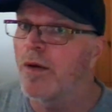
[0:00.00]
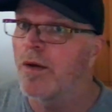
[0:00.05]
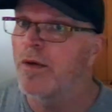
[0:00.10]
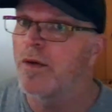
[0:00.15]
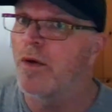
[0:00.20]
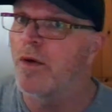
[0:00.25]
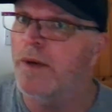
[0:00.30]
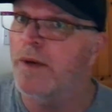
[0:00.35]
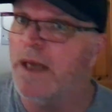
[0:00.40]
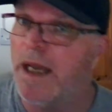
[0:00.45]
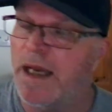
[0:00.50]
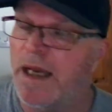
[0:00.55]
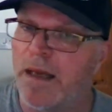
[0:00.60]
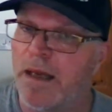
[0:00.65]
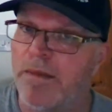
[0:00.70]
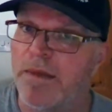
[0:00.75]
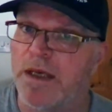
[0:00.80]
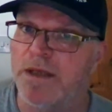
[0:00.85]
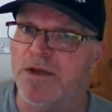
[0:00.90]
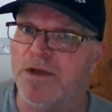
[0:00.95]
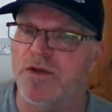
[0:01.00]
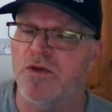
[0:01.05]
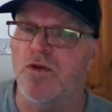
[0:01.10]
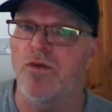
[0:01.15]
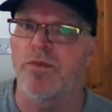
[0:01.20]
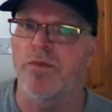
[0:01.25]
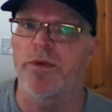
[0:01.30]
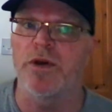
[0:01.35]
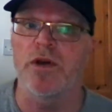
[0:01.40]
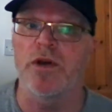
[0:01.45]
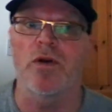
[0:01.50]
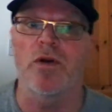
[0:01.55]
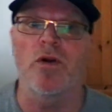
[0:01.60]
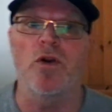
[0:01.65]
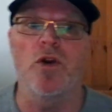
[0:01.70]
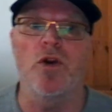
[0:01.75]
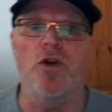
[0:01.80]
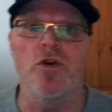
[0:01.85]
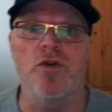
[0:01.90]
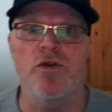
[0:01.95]
You're gaining muscle, but you're
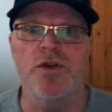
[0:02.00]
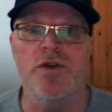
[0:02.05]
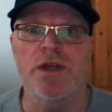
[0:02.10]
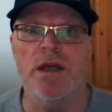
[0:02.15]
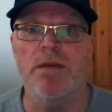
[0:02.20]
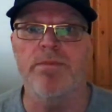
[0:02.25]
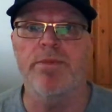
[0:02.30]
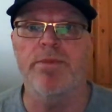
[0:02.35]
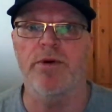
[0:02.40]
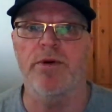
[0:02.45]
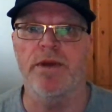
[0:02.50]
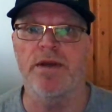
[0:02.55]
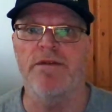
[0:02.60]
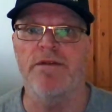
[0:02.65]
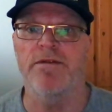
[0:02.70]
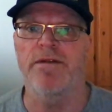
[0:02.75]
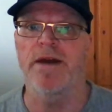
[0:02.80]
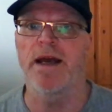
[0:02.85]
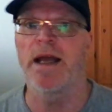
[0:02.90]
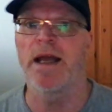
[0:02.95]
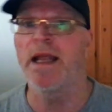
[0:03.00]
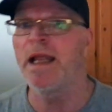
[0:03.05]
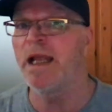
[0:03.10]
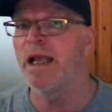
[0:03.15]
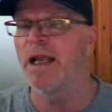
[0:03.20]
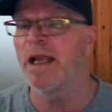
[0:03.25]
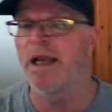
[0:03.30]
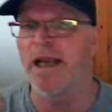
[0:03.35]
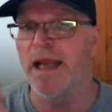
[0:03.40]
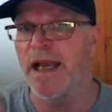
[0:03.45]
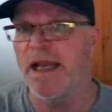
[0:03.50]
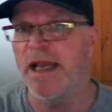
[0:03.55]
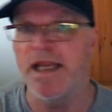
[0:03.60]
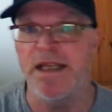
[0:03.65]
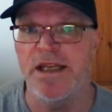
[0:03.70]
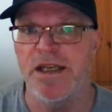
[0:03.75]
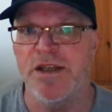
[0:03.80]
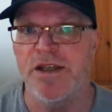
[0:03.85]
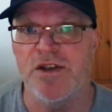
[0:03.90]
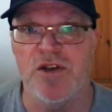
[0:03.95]
losing body fat.
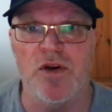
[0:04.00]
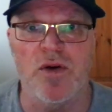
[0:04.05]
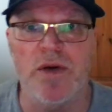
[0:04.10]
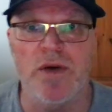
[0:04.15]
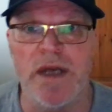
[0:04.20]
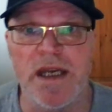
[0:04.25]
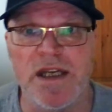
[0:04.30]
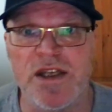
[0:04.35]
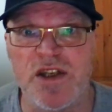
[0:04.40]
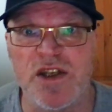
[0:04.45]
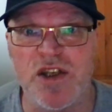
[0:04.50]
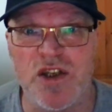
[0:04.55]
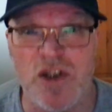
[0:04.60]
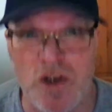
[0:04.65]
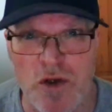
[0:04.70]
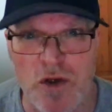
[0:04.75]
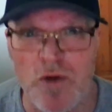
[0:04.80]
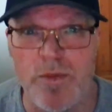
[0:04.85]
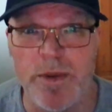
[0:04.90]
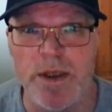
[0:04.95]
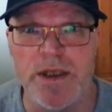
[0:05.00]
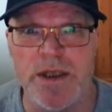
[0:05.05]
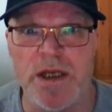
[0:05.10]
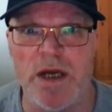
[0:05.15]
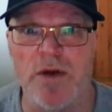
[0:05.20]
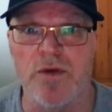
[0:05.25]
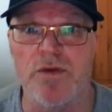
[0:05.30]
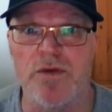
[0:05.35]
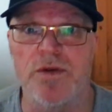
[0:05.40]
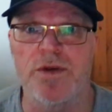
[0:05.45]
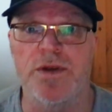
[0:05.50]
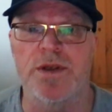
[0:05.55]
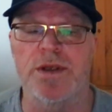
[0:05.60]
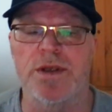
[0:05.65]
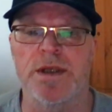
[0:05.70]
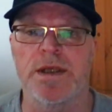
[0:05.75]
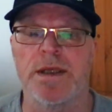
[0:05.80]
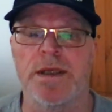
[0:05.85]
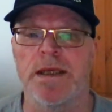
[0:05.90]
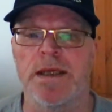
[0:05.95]
Ladies, you'll get super
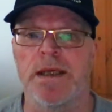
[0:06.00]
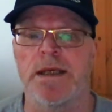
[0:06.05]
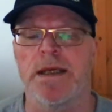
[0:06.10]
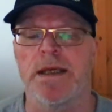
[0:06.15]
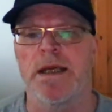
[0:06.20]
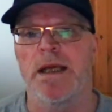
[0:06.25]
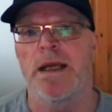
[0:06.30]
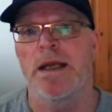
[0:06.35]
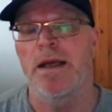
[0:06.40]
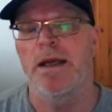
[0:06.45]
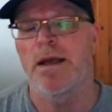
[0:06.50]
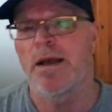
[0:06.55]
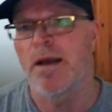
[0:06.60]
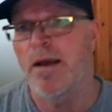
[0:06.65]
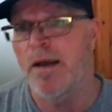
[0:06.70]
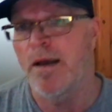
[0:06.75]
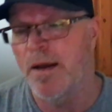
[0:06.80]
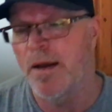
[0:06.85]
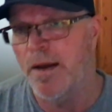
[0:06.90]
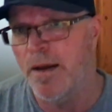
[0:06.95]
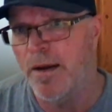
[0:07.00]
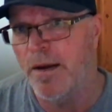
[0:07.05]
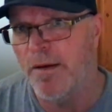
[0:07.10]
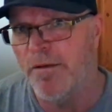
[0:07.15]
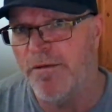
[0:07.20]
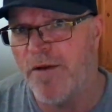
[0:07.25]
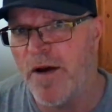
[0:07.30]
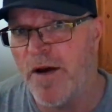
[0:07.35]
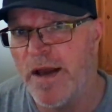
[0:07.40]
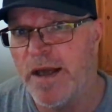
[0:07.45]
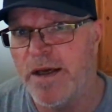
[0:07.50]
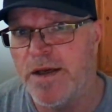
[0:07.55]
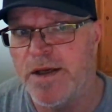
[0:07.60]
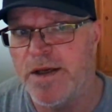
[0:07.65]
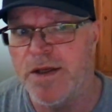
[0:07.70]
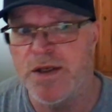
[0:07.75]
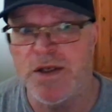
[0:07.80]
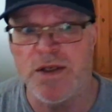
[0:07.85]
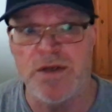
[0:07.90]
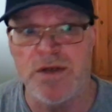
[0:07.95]
toned.
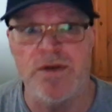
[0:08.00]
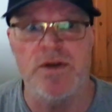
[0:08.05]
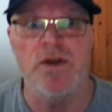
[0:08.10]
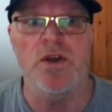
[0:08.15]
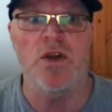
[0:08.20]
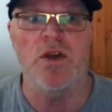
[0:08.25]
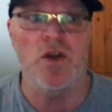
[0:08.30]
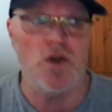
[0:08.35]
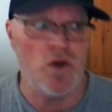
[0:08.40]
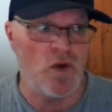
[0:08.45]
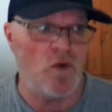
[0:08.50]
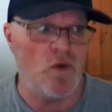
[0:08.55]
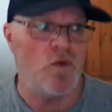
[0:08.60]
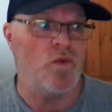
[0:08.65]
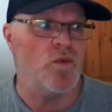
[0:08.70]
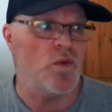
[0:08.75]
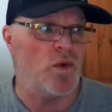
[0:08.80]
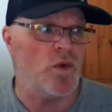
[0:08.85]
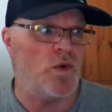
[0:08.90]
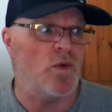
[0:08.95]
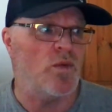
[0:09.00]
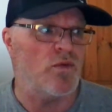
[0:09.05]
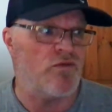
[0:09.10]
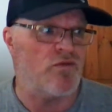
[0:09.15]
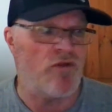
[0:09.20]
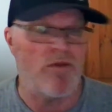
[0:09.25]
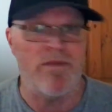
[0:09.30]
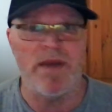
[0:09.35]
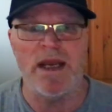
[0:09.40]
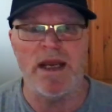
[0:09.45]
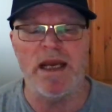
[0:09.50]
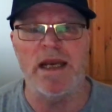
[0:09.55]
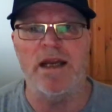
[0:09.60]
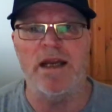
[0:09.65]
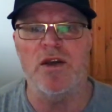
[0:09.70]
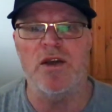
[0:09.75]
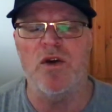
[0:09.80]
Fighters, you will remain at